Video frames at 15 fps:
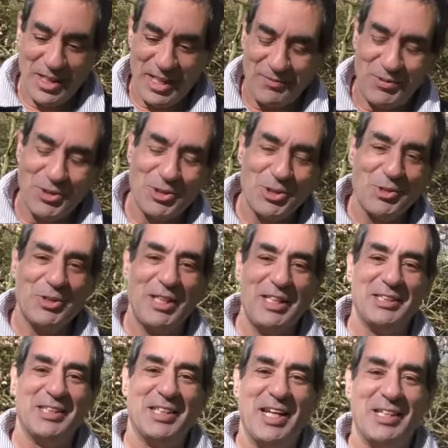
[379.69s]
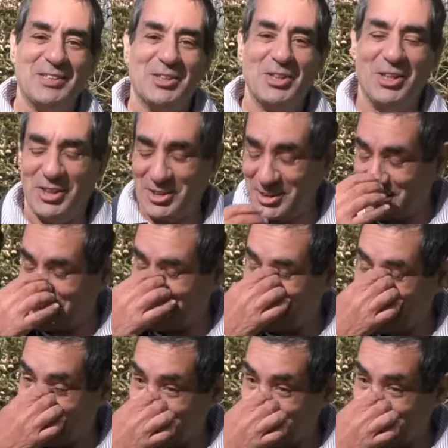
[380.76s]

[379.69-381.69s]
if you do an internet search,